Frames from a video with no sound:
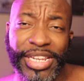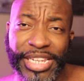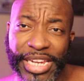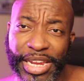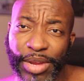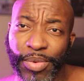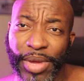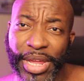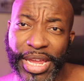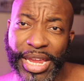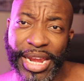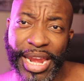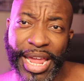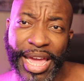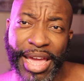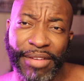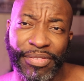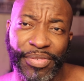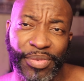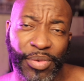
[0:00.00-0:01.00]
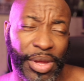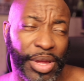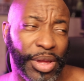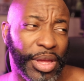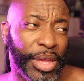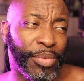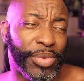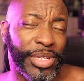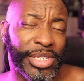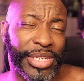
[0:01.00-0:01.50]
D when he left, when
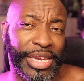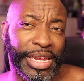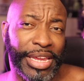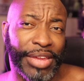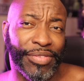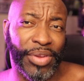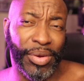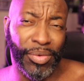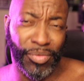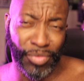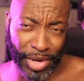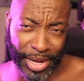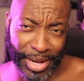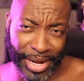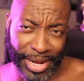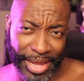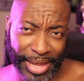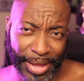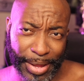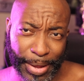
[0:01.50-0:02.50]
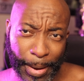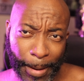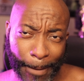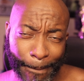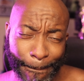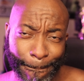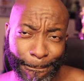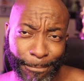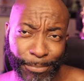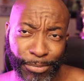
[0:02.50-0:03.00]
it was leaving? Really?
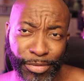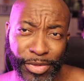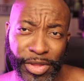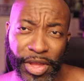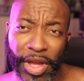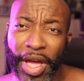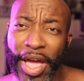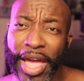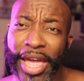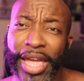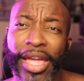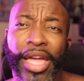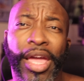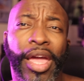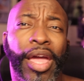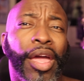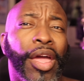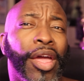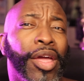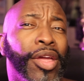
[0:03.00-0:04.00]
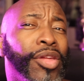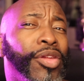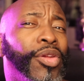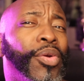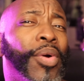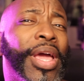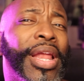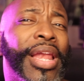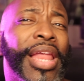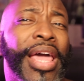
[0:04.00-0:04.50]
You ain't
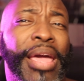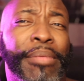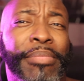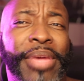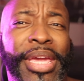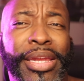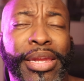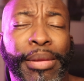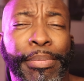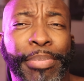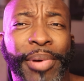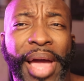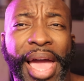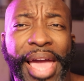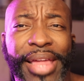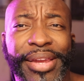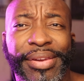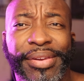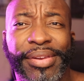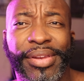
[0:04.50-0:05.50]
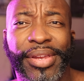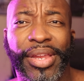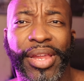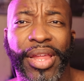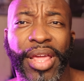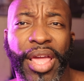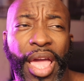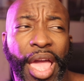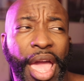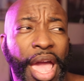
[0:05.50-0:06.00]
let him eat the butt?
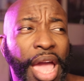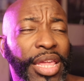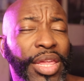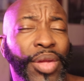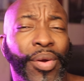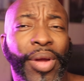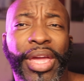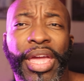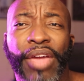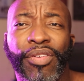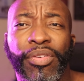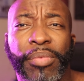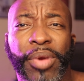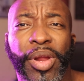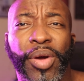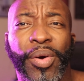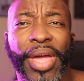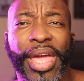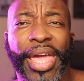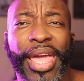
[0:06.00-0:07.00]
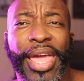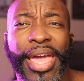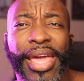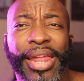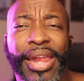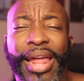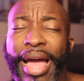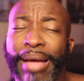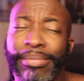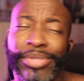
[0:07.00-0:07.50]
And you ain't give him no
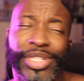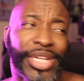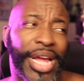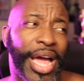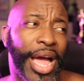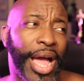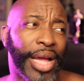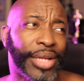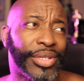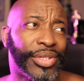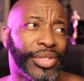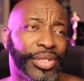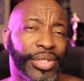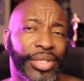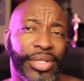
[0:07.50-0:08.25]
head? I'm shocked.